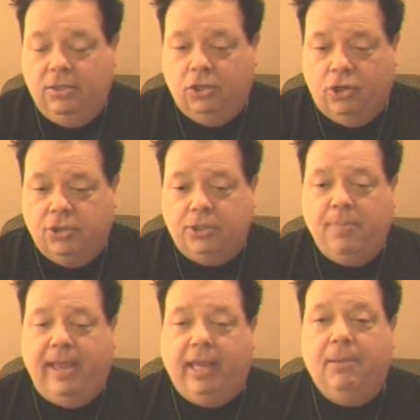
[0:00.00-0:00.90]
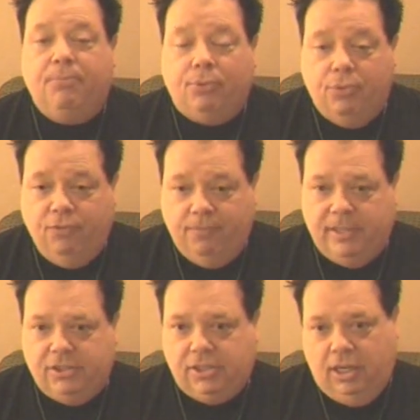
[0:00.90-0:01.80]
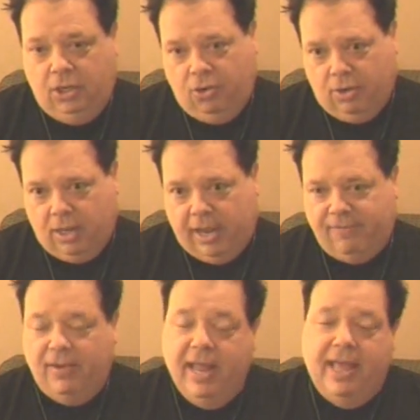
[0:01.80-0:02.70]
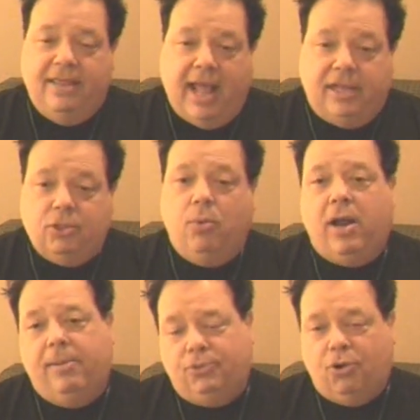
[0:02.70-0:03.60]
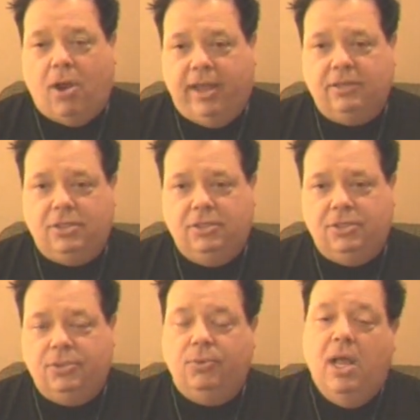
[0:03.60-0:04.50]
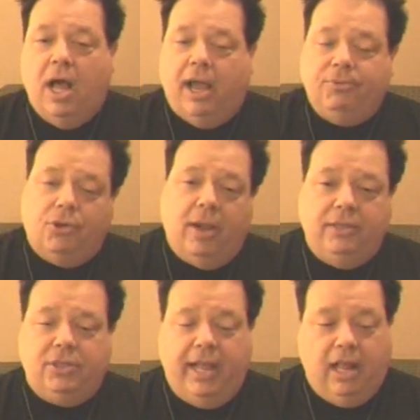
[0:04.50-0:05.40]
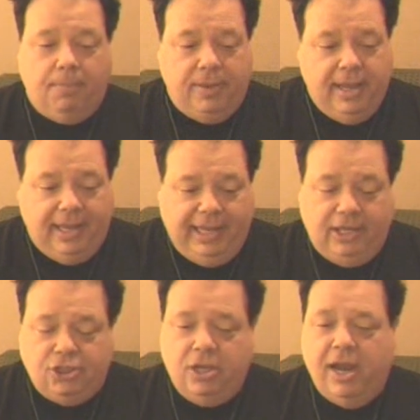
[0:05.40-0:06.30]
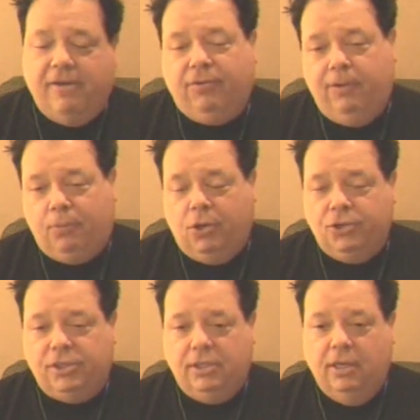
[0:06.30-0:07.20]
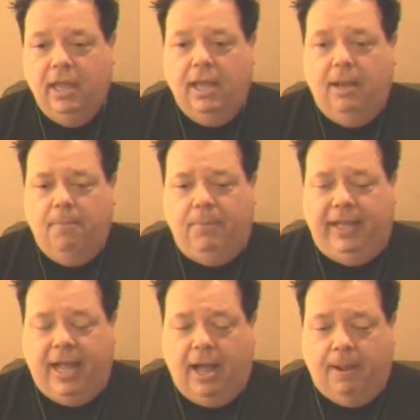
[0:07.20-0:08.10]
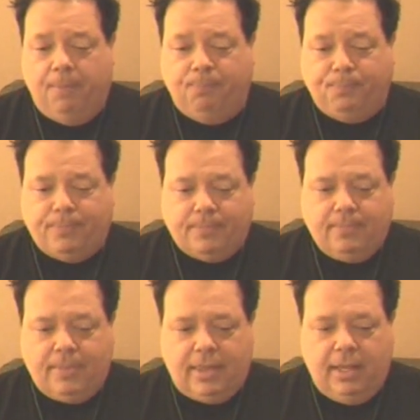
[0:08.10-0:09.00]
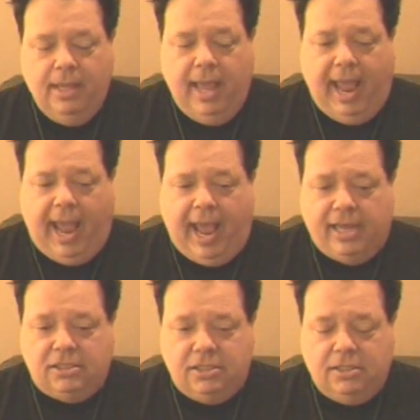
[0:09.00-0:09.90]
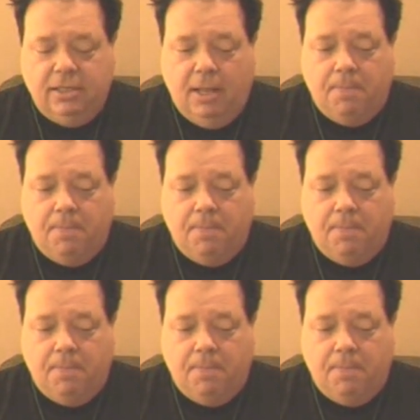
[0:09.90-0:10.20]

learn to make improvements in your life. That's what I'm trying to do. I'm trying to help each and every person become as